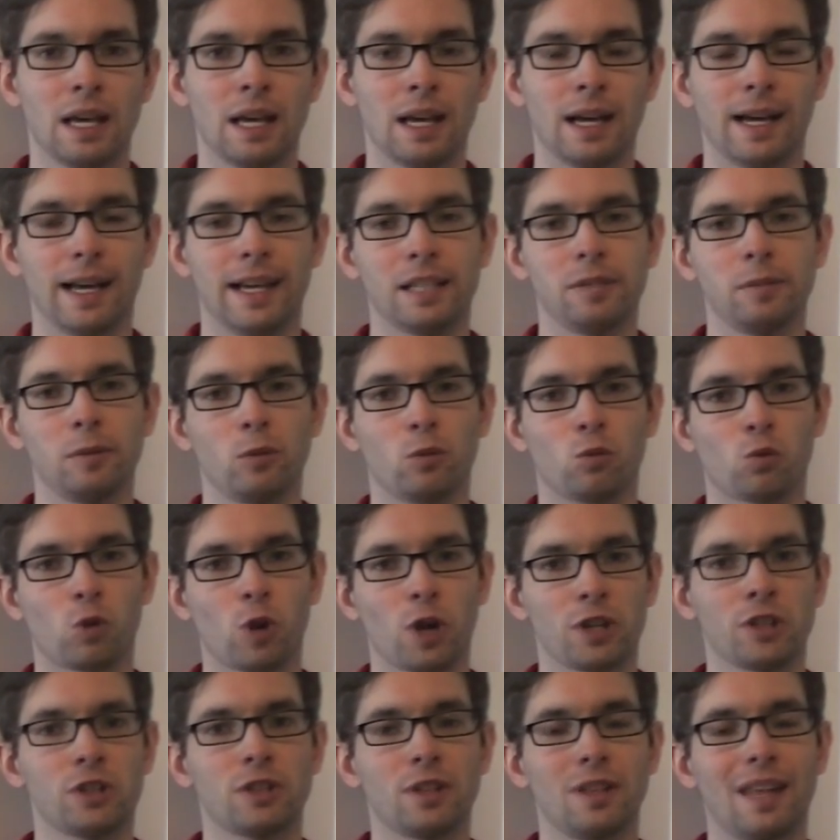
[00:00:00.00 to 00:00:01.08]
I had to be
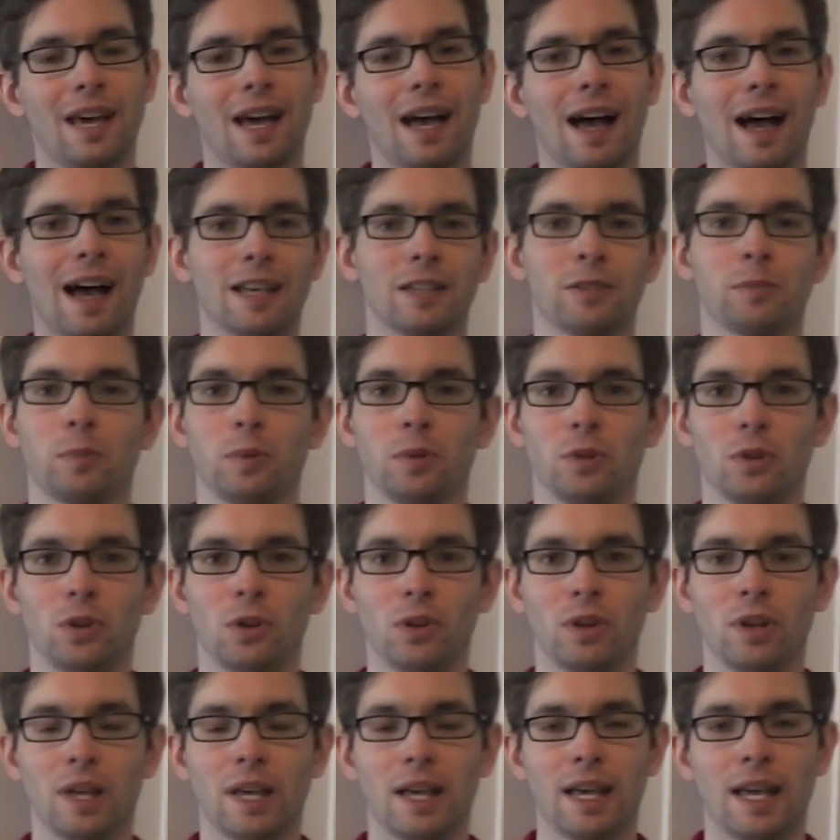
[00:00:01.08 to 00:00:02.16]
rushed to the
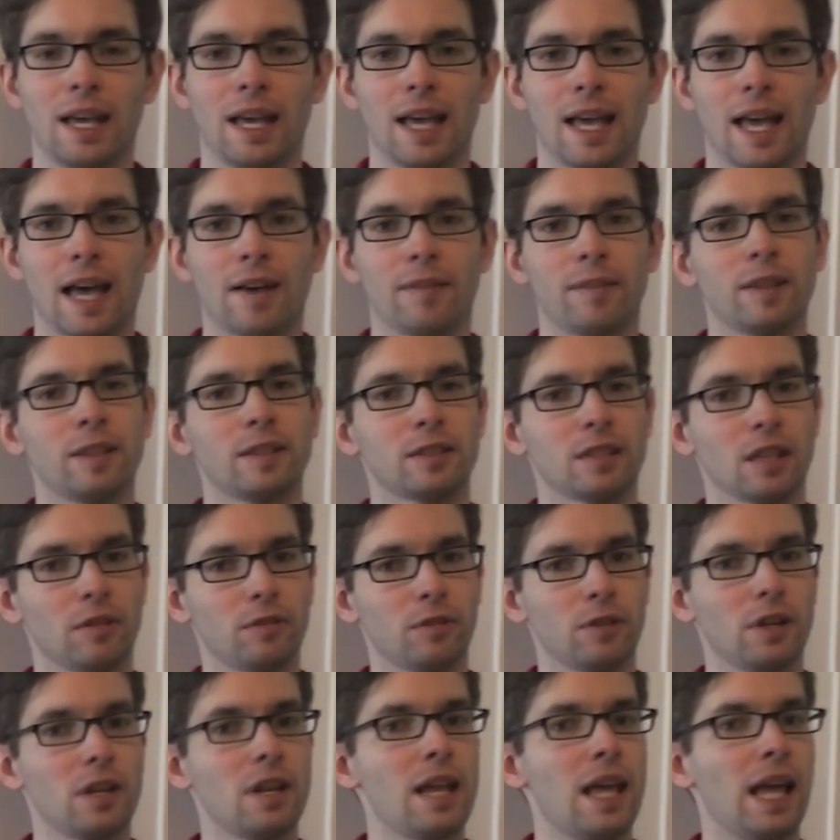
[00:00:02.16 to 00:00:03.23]
hospital having
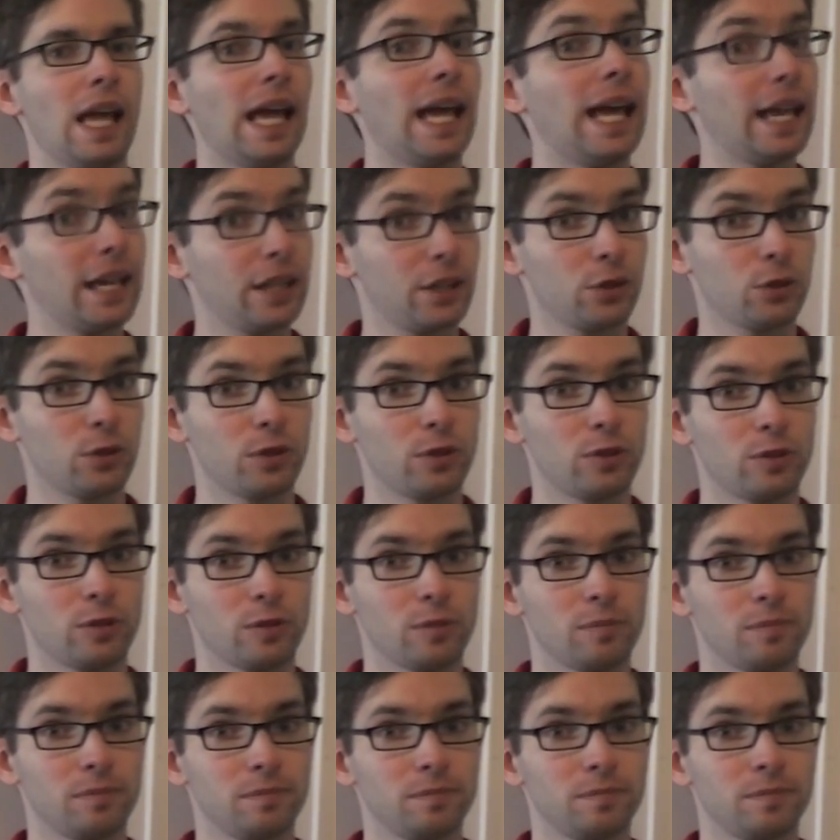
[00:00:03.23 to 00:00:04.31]
suffered an
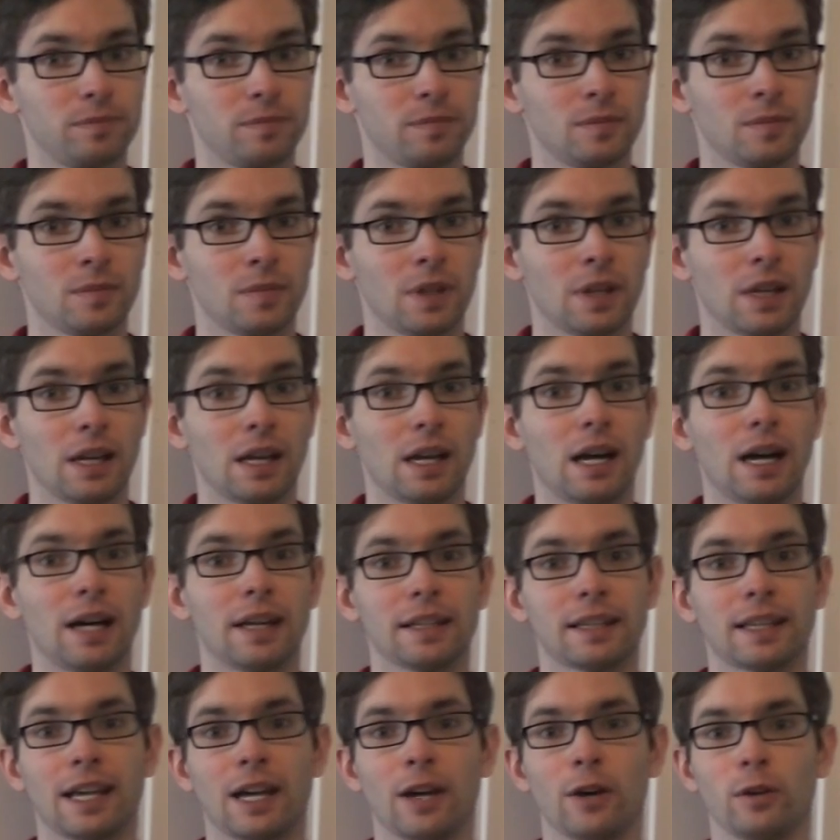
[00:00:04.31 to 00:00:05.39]
aneurysm on
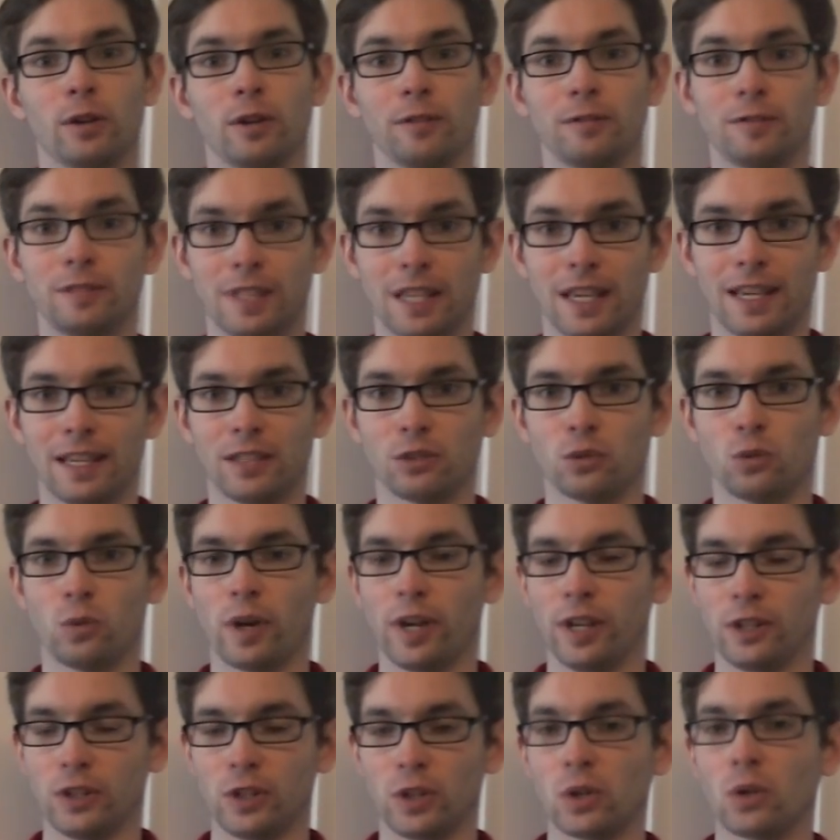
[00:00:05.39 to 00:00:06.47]
account of Dan's
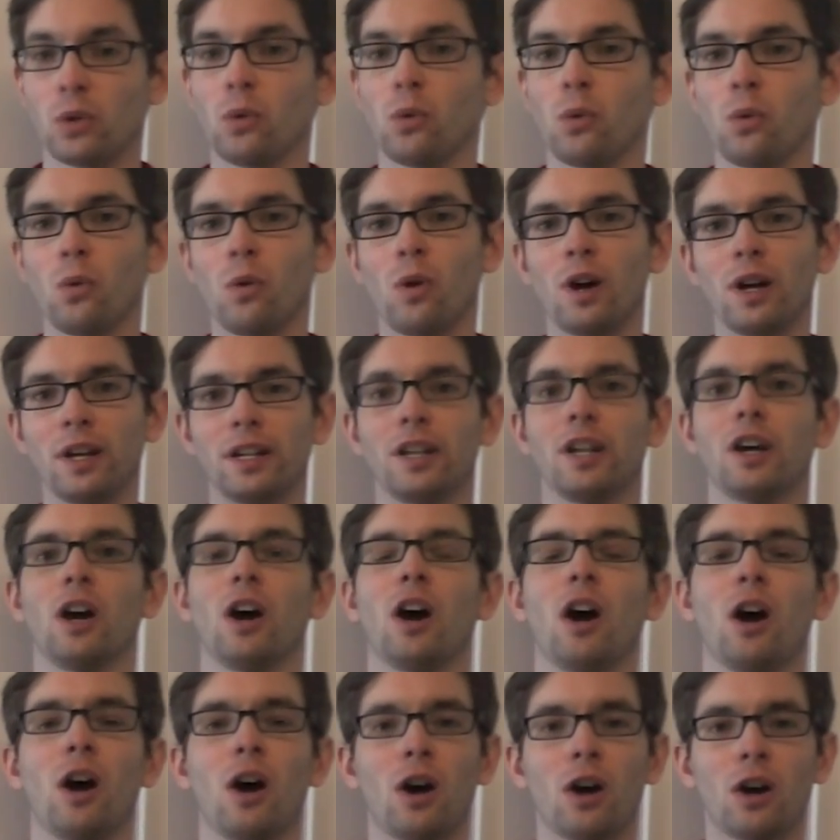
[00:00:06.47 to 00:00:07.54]
wager. What
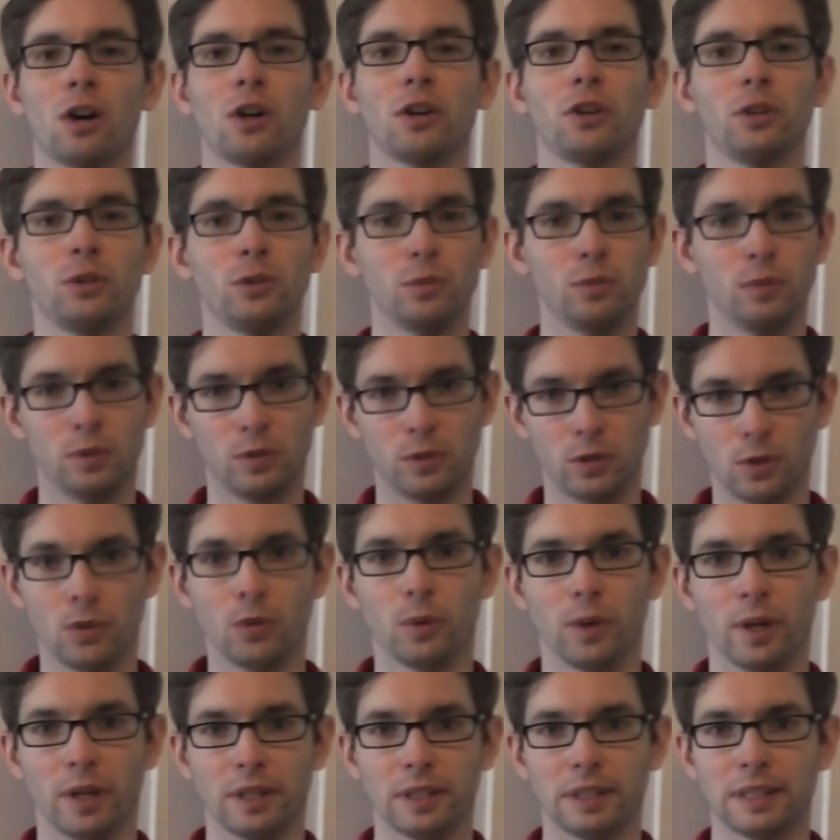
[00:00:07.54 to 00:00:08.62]
are you
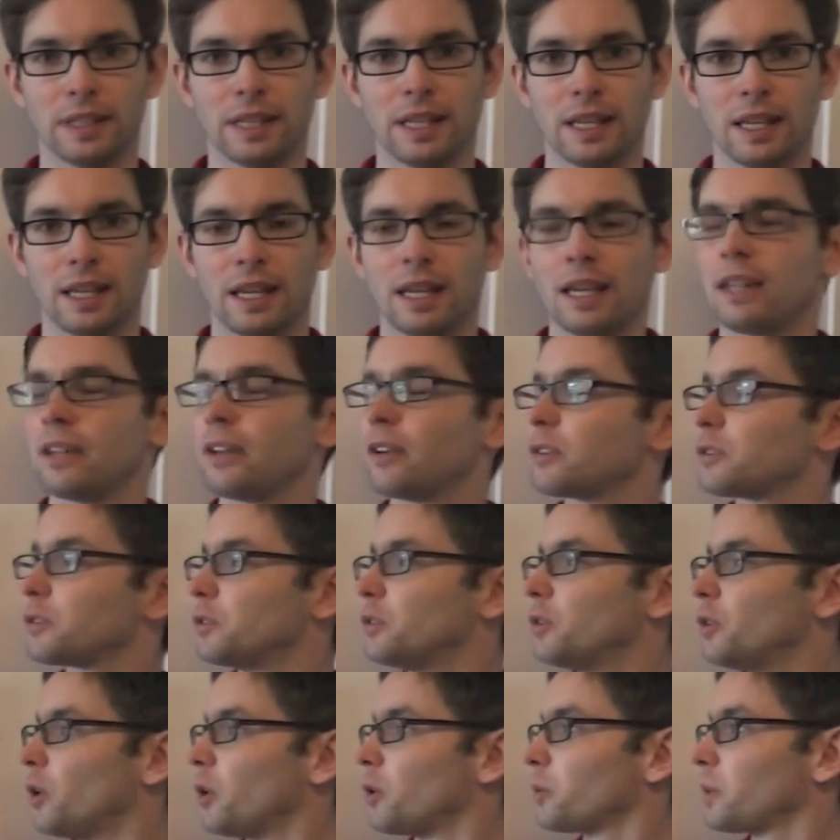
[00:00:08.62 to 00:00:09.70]
doing? There's
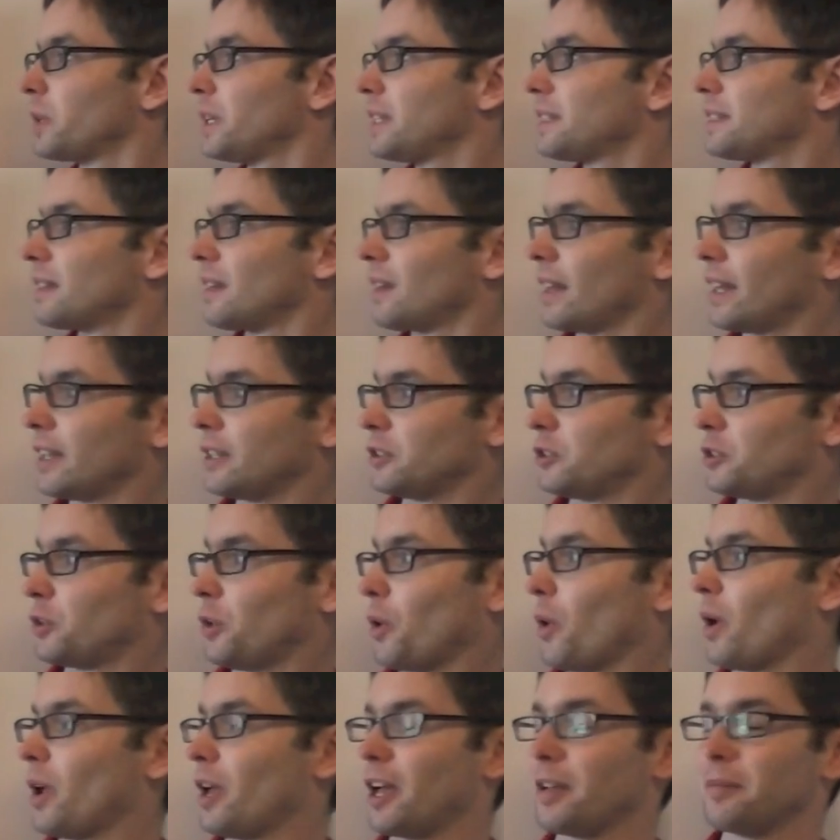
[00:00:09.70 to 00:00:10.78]
no reason to let
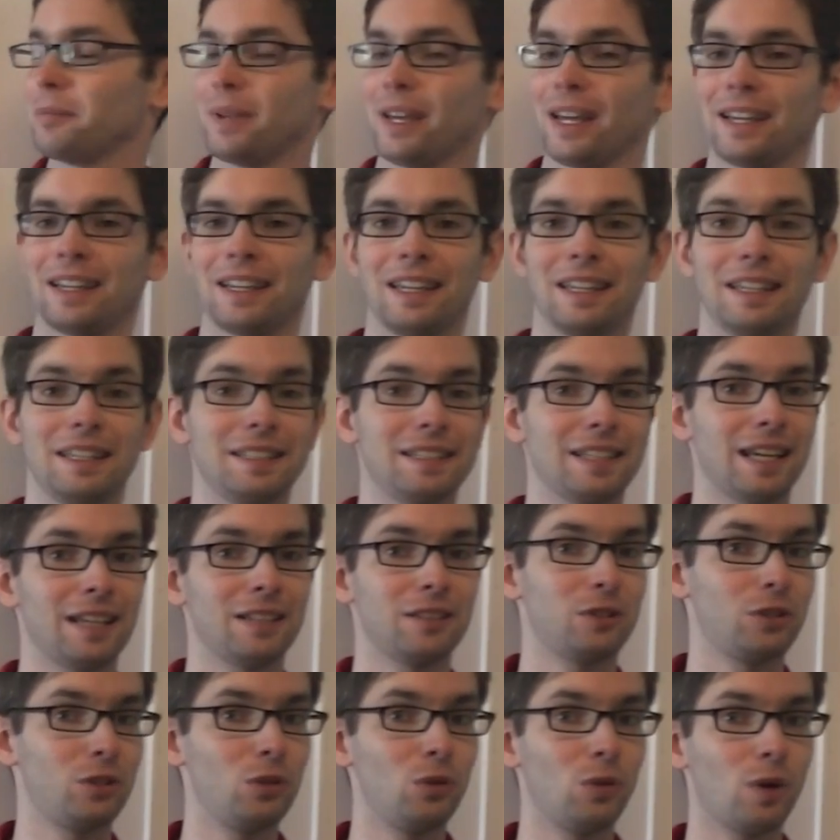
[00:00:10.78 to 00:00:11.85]
Choyon back in. He's
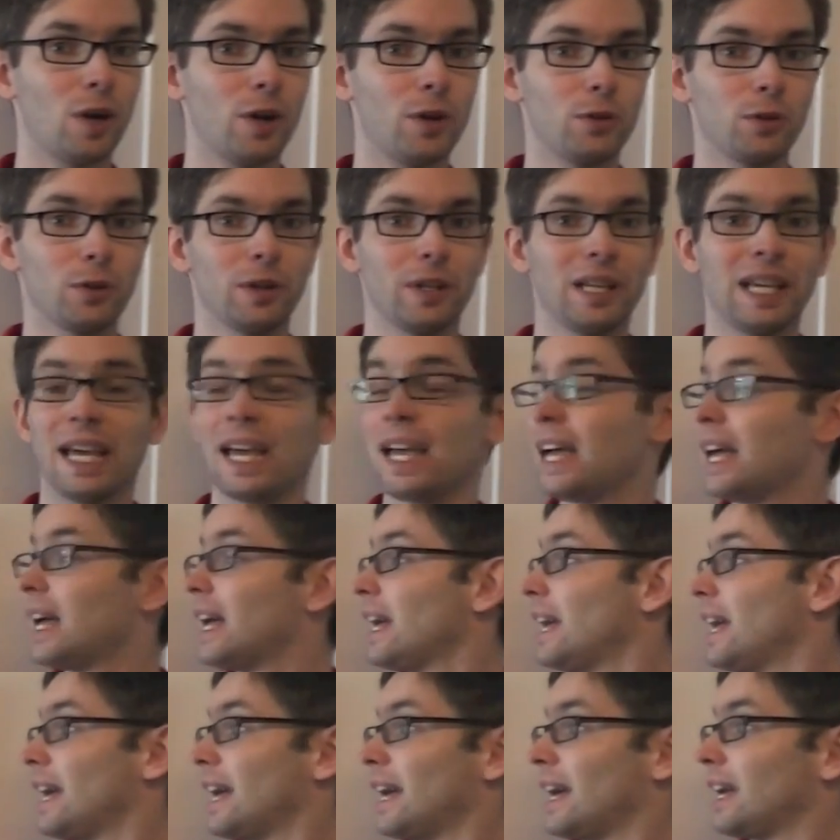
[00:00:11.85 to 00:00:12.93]
got 200.
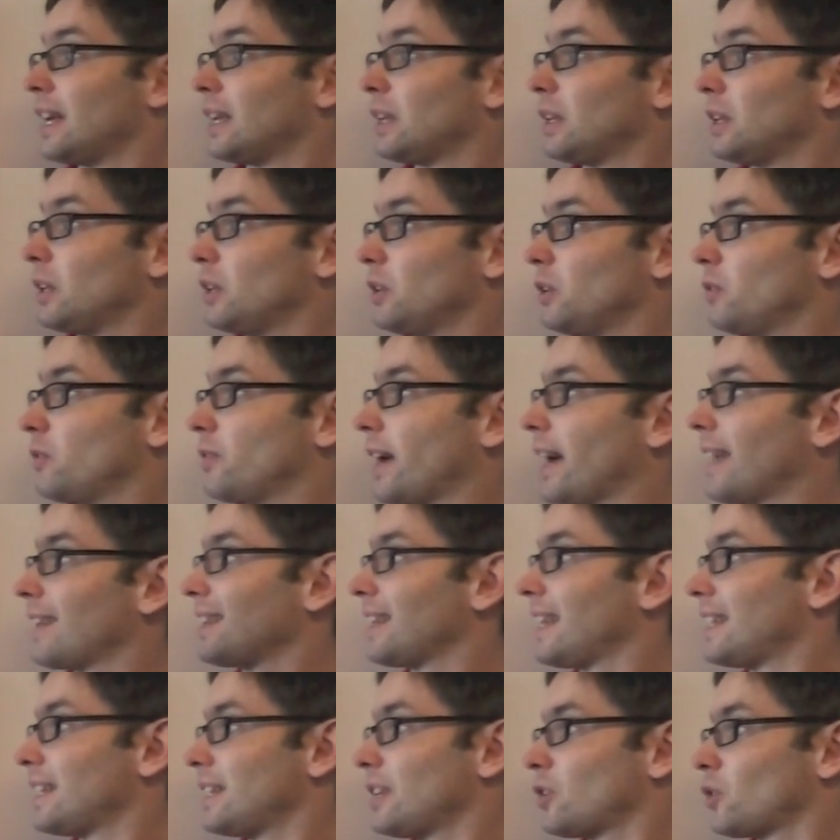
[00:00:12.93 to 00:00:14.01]
You've got
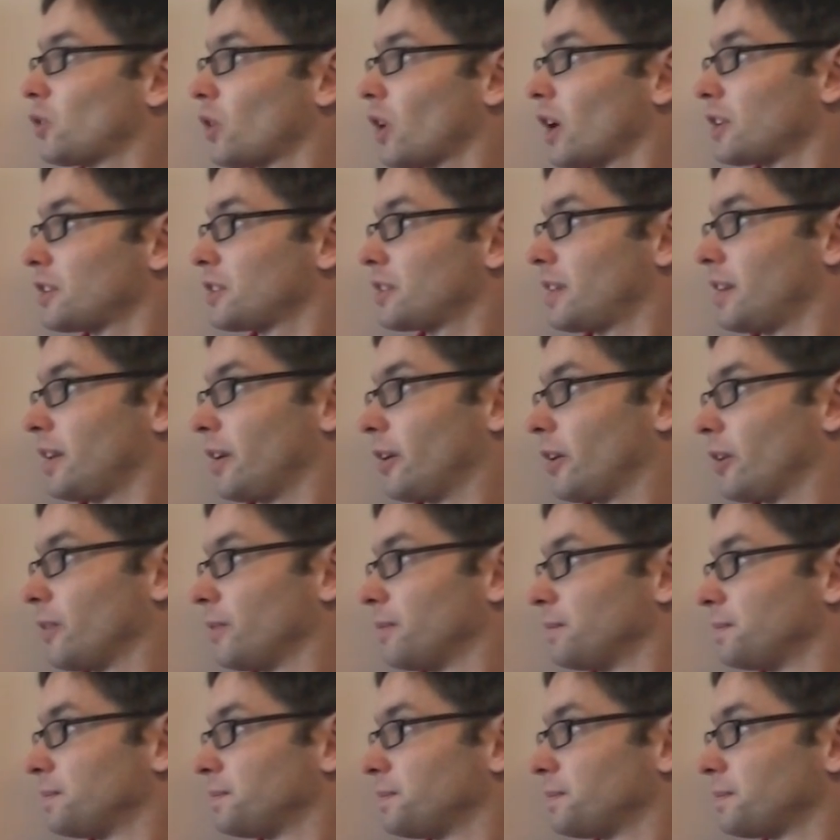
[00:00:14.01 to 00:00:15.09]
Lenny crushed here.